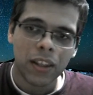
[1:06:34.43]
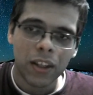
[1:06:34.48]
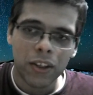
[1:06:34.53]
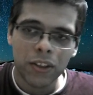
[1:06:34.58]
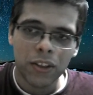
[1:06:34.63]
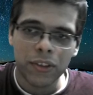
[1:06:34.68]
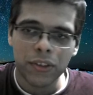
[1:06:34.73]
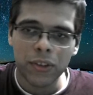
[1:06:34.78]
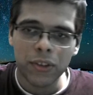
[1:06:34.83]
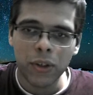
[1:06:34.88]

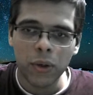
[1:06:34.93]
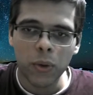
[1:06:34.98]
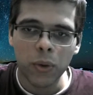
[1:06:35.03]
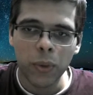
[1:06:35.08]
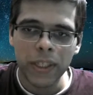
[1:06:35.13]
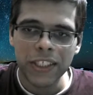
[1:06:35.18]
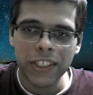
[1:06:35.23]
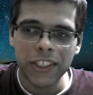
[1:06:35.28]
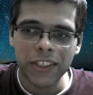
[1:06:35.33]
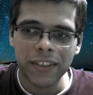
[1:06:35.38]
So queen
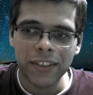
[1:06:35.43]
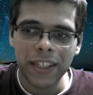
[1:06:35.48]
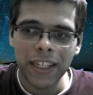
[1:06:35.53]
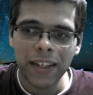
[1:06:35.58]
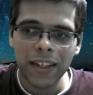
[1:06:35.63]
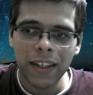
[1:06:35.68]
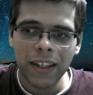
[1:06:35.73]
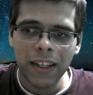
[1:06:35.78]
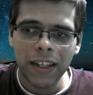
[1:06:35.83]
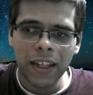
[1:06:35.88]
g3,
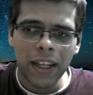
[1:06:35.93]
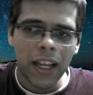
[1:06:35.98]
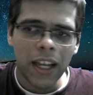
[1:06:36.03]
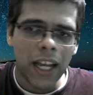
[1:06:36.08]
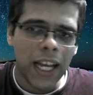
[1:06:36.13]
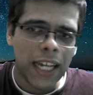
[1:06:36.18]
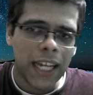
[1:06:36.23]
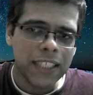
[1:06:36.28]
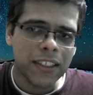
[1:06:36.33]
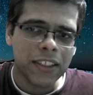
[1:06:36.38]

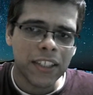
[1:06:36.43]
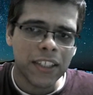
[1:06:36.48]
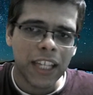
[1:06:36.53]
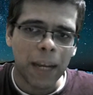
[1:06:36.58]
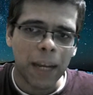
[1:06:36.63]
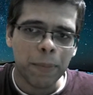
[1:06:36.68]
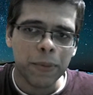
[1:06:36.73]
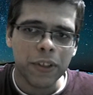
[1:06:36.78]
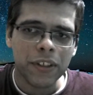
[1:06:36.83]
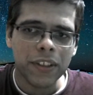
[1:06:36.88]
I just
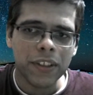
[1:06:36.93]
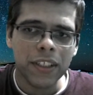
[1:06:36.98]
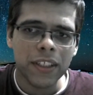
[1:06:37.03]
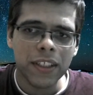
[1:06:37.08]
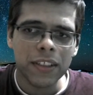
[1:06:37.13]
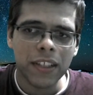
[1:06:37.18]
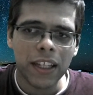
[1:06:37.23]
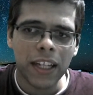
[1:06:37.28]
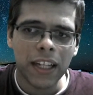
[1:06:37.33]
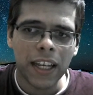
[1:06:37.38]
captured this
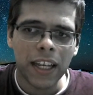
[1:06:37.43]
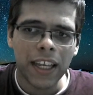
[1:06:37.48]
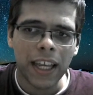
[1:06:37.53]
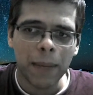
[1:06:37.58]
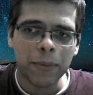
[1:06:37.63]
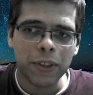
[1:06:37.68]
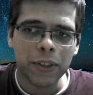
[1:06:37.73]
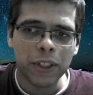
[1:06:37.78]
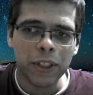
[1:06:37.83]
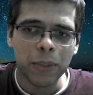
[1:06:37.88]
and I
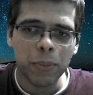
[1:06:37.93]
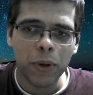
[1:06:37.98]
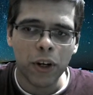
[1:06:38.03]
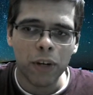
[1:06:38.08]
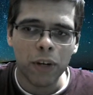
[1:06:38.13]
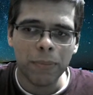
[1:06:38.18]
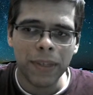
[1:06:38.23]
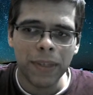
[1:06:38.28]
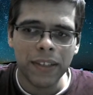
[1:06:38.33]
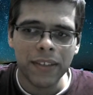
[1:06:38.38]
captured the pawn on
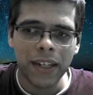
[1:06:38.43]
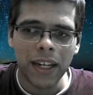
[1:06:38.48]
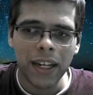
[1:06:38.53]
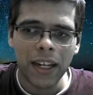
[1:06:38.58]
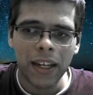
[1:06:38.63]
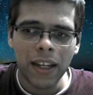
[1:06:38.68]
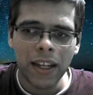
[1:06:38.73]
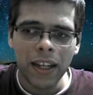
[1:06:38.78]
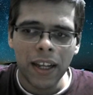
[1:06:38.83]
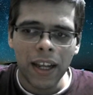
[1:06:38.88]
b3.
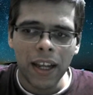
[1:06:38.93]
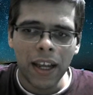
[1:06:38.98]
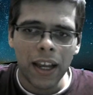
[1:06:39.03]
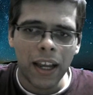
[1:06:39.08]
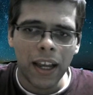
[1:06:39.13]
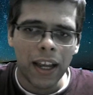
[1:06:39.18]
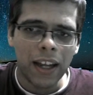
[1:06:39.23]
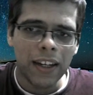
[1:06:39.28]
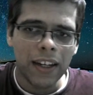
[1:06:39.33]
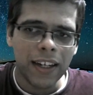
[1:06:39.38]

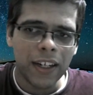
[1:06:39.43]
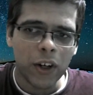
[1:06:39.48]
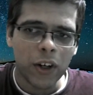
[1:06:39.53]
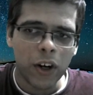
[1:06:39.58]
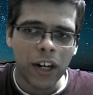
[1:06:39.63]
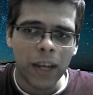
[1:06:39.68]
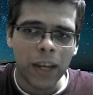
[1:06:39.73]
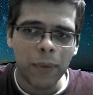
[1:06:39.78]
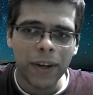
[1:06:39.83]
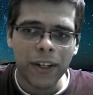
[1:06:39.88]
And later on,
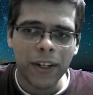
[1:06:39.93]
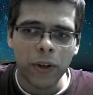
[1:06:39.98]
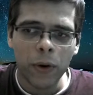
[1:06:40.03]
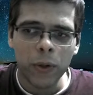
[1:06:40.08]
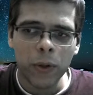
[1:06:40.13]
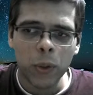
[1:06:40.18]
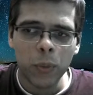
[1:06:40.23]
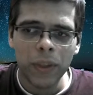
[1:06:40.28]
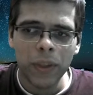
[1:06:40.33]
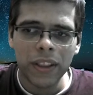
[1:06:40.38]
I went on
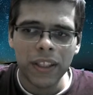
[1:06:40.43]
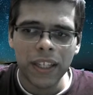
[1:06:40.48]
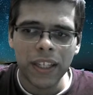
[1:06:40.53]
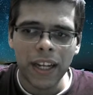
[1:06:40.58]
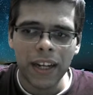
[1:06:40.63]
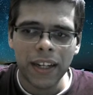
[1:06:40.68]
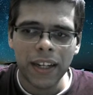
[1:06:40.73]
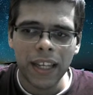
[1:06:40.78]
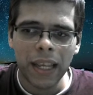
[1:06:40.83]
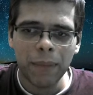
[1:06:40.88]
to win the
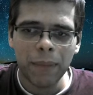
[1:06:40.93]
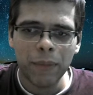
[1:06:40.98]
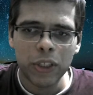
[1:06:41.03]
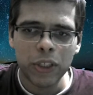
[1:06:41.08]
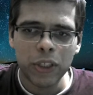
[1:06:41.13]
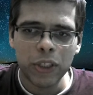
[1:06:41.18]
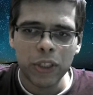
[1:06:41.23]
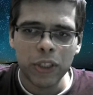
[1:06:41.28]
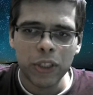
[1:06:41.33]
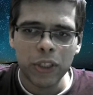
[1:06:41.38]
endgame, which
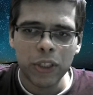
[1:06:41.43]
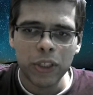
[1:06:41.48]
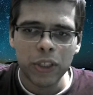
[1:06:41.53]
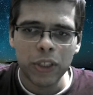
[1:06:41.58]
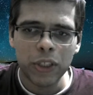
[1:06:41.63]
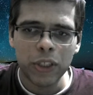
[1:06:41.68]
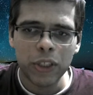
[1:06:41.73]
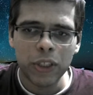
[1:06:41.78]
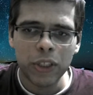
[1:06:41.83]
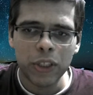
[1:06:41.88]
was very
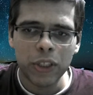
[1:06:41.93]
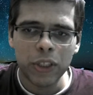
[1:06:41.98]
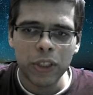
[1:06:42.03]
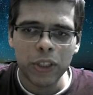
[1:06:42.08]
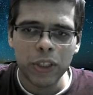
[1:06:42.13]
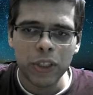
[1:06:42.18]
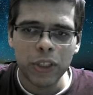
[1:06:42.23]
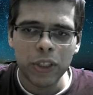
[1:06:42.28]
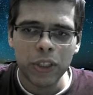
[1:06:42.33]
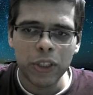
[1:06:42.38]
comfortable
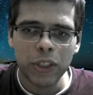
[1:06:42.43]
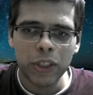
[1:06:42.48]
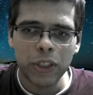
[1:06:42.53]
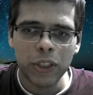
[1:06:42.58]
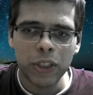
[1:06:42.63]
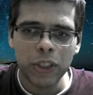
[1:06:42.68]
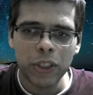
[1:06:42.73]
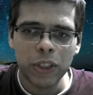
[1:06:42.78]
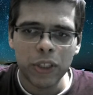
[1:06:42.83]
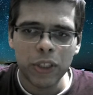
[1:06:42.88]

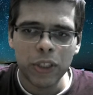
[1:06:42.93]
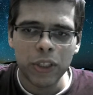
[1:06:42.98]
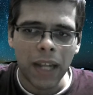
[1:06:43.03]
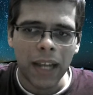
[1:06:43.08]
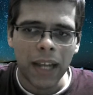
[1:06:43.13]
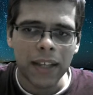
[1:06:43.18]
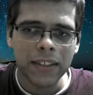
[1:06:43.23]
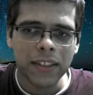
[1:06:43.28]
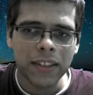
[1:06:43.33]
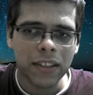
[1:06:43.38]
because
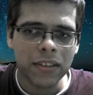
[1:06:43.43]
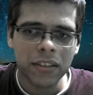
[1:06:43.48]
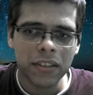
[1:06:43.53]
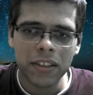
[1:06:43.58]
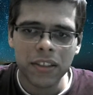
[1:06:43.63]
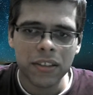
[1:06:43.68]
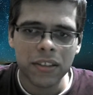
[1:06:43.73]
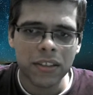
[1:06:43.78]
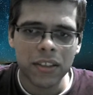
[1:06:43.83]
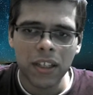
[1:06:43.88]
black just
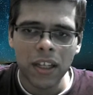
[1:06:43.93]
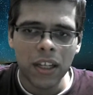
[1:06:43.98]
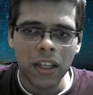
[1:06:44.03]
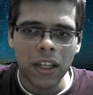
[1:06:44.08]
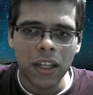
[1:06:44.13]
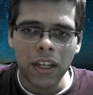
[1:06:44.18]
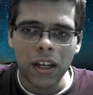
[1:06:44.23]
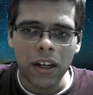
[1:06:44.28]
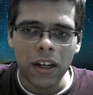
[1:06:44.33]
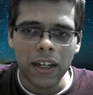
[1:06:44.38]
is
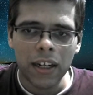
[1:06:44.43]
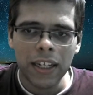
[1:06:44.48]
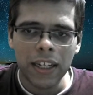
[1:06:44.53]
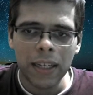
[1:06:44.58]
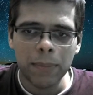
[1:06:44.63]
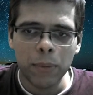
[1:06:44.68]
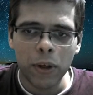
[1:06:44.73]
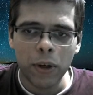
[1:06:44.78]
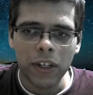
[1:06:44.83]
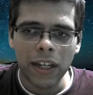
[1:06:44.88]
a clear
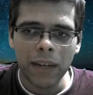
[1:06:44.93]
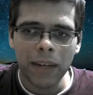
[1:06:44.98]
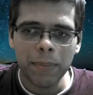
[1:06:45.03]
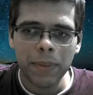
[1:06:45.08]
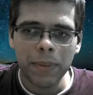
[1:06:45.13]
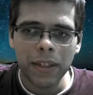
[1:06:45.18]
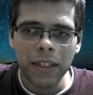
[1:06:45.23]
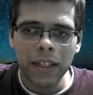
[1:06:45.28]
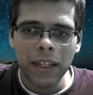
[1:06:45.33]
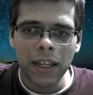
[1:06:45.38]
pawn up,
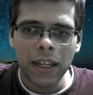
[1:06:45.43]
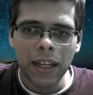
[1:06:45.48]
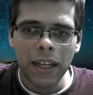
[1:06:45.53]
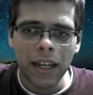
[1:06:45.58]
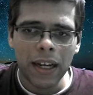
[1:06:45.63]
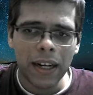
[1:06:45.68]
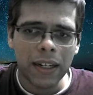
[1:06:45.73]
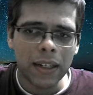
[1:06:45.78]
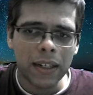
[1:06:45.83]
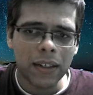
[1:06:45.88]

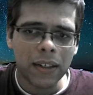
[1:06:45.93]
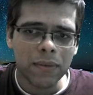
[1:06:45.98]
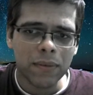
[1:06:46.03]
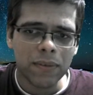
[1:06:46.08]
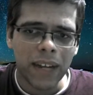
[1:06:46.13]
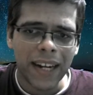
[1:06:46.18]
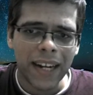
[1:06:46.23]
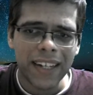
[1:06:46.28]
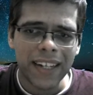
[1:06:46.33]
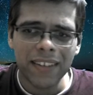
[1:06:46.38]
and
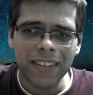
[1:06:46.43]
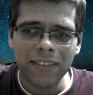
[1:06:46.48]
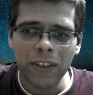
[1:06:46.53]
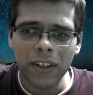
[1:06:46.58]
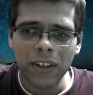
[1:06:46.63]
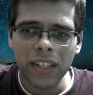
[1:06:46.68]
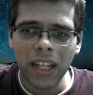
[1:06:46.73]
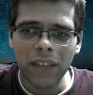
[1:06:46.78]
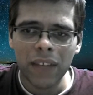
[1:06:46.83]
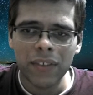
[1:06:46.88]
white does
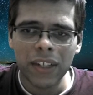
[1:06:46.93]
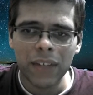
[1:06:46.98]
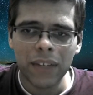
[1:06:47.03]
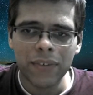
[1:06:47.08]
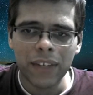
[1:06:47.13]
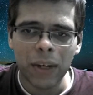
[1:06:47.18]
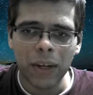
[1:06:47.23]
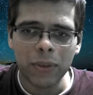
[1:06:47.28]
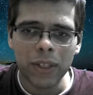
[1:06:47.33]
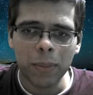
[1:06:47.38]
not have enough
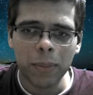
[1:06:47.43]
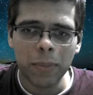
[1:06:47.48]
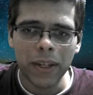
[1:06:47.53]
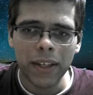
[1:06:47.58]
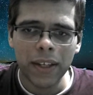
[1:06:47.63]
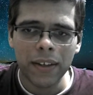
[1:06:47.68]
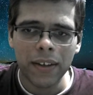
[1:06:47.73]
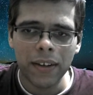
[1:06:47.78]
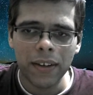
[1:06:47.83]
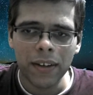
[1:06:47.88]
counterplay
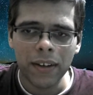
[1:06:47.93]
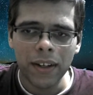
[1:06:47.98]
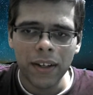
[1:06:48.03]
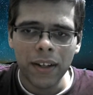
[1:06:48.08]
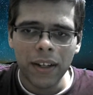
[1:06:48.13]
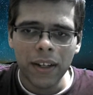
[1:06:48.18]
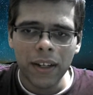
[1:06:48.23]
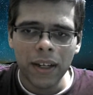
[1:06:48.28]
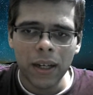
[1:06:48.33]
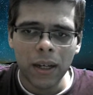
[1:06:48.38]
here.
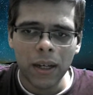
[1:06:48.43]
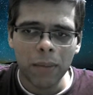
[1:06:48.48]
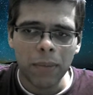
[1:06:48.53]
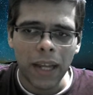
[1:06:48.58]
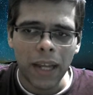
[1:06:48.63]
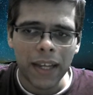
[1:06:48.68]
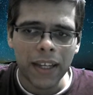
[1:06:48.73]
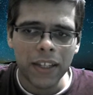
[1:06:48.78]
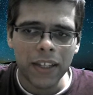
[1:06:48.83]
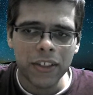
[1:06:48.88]

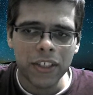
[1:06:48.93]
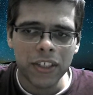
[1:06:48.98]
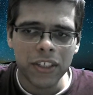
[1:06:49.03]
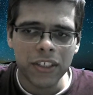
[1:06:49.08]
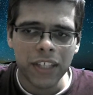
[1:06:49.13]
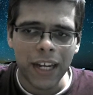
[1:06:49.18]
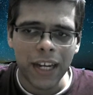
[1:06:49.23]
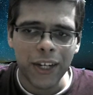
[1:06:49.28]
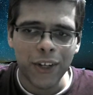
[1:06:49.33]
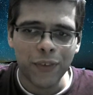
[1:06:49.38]
Black can just
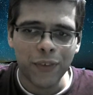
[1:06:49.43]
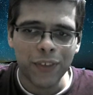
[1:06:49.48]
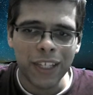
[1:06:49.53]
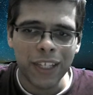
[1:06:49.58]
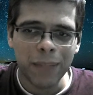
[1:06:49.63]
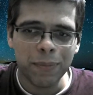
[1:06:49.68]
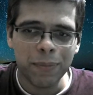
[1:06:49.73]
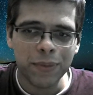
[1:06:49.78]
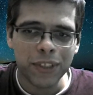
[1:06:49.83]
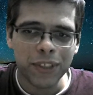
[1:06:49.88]
kind of
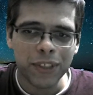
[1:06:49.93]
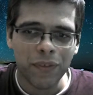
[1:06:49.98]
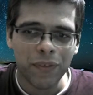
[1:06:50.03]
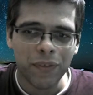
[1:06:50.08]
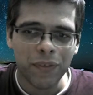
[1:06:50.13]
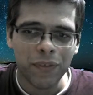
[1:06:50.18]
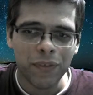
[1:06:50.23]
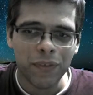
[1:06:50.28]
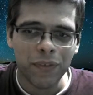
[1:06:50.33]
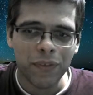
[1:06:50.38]
keep shuffling
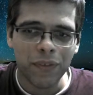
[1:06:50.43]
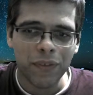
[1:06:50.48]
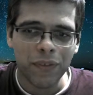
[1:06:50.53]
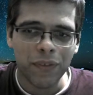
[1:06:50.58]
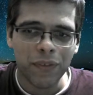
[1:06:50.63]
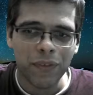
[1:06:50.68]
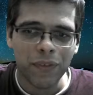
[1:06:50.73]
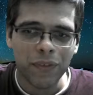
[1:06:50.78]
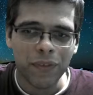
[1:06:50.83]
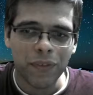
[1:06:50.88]
around,
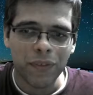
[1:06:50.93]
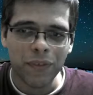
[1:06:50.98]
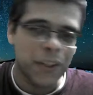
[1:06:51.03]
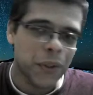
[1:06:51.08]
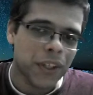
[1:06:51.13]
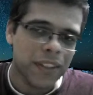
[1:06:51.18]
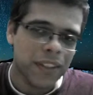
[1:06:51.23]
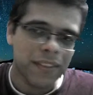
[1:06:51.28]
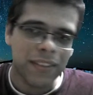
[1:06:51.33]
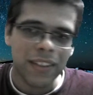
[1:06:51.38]
and you
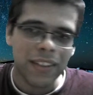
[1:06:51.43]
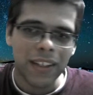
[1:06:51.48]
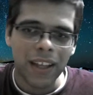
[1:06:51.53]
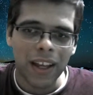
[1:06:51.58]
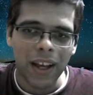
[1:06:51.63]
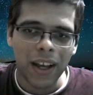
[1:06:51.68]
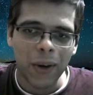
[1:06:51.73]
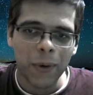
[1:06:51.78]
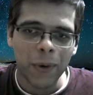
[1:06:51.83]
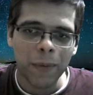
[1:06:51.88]
can see
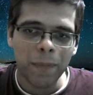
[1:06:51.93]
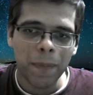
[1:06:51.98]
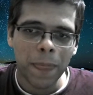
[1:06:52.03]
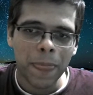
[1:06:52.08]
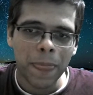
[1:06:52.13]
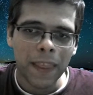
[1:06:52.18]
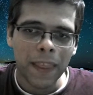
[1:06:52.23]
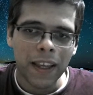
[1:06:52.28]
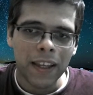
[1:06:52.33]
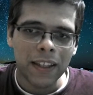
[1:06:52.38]
how
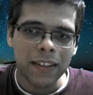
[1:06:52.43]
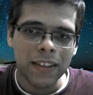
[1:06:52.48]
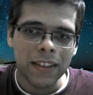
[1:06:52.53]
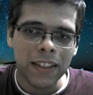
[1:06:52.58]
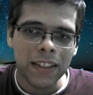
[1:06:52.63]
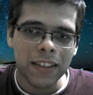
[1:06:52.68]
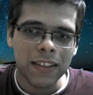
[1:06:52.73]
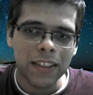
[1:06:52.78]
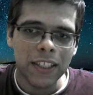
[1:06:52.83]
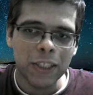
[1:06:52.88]

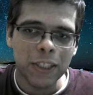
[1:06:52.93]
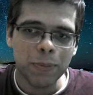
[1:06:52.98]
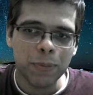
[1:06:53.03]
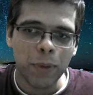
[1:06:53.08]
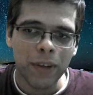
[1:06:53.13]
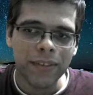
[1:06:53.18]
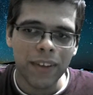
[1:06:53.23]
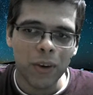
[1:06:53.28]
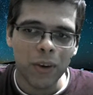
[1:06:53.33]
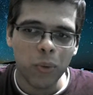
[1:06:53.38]
these
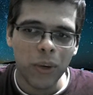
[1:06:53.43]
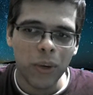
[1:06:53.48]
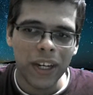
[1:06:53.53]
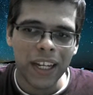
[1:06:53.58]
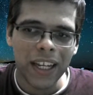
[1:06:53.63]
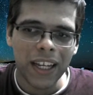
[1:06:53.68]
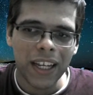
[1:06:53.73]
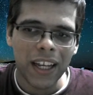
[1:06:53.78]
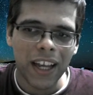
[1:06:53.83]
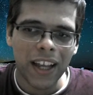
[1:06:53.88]
pawns are
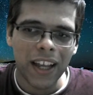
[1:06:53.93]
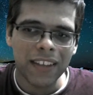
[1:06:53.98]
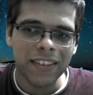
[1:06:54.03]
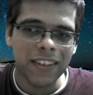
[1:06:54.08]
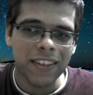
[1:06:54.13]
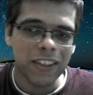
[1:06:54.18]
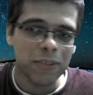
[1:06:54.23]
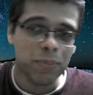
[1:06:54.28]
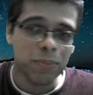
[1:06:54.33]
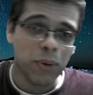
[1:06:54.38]
queening, and
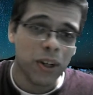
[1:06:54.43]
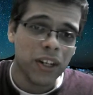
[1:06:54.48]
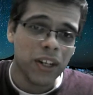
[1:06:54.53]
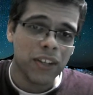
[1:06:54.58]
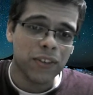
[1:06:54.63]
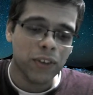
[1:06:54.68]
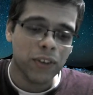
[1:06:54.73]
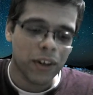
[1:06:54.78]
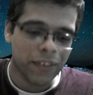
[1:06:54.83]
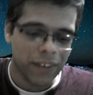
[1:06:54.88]
this pawn is
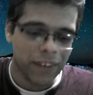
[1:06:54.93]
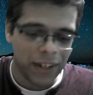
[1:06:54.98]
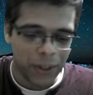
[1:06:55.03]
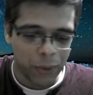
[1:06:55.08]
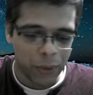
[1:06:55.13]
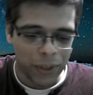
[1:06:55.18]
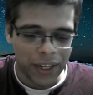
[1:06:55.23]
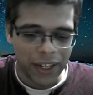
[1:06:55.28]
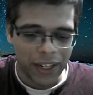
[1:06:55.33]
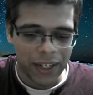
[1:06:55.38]
not really
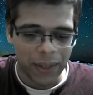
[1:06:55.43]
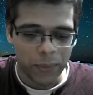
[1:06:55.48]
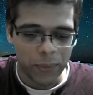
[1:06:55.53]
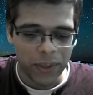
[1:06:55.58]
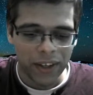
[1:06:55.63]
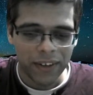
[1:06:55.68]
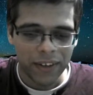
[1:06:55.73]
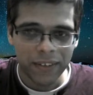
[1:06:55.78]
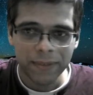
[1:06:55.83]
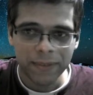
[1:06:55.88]
going anywhere.